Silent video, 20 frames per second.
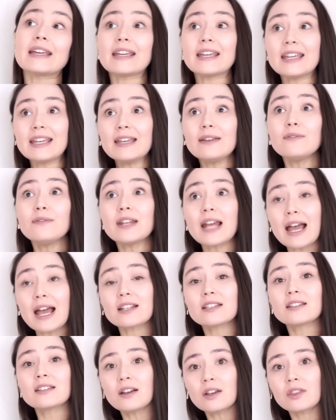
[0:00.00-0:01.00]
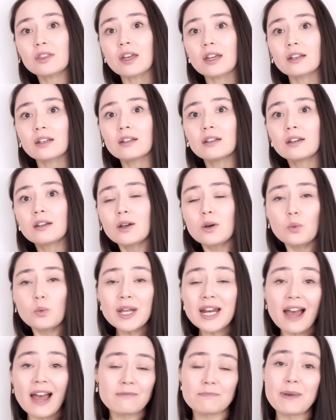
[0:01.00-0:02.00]
If it had sunk then, we'd
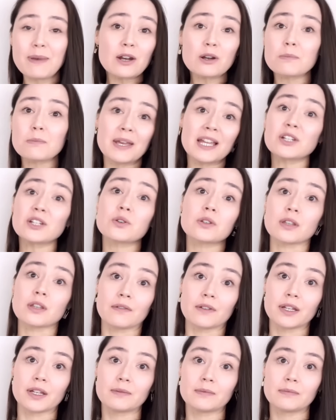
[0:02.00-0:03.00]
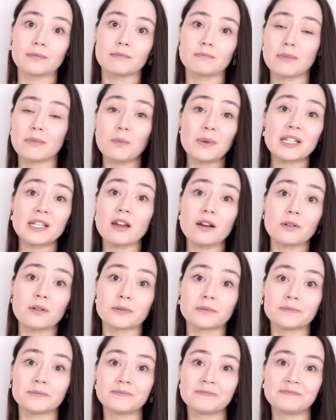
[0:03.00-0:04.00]
have better pictures of it, but we don't.